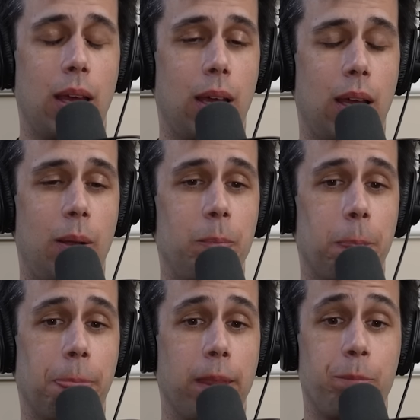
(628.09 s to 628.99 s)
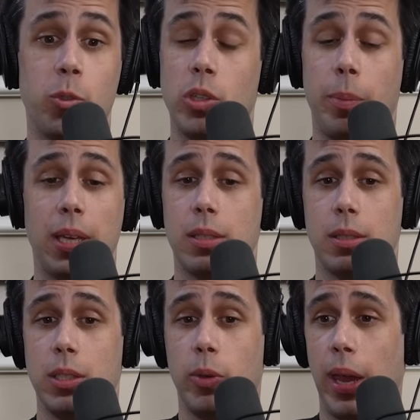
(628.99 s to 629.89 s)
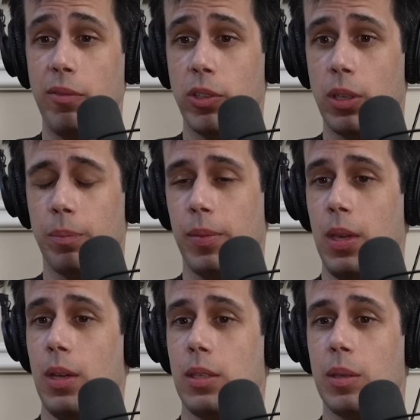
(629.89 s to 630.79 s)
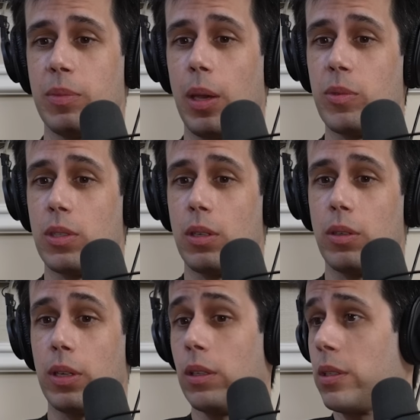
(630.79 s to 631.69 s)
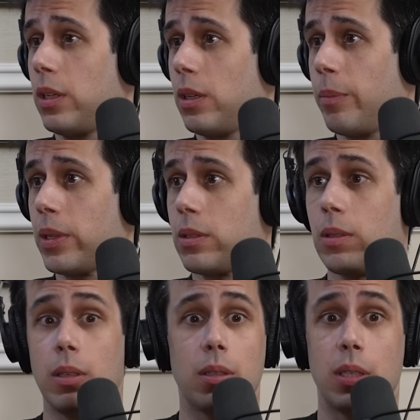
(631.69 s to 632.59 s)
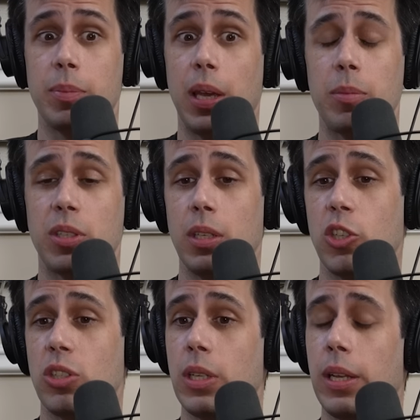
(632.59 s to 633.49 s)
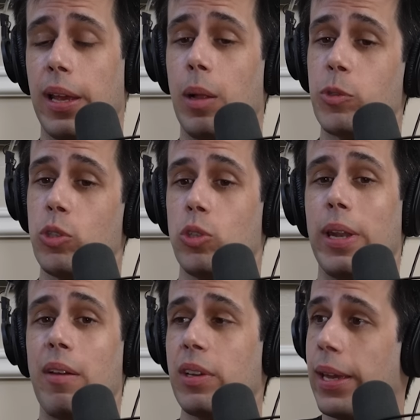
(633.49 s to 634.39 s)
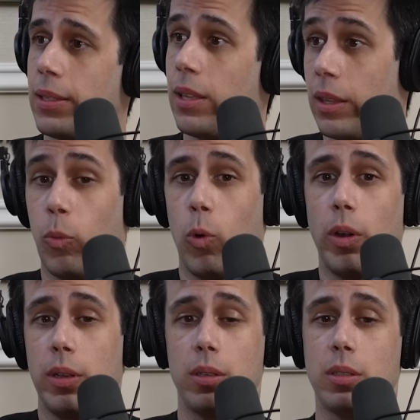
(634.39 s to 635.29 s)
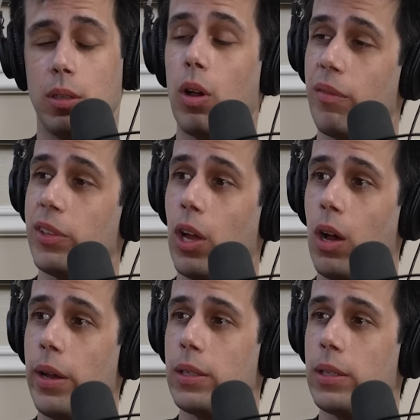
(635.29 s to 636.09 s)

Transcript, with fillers: um, do the best you can for them. Sometimes right. they're guilty, but uh, sometimes they just need help to, to navigate the, the waters of law